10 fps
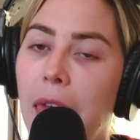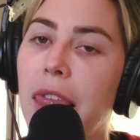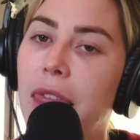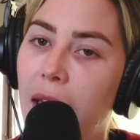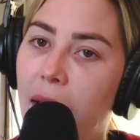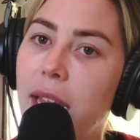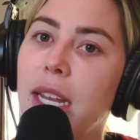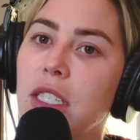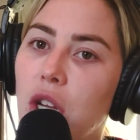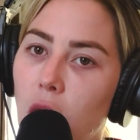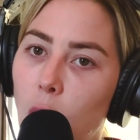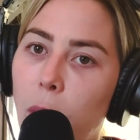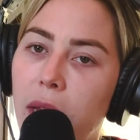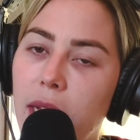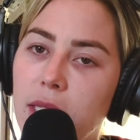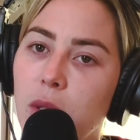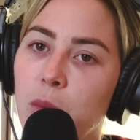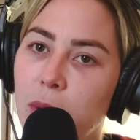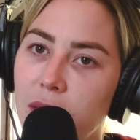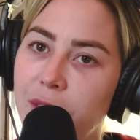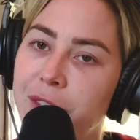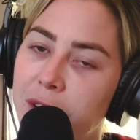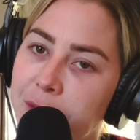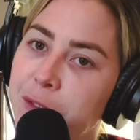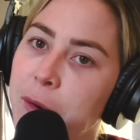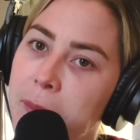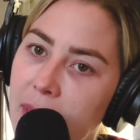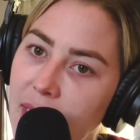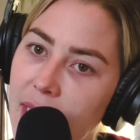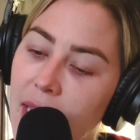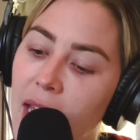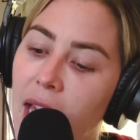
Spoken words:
that is always really fun for me.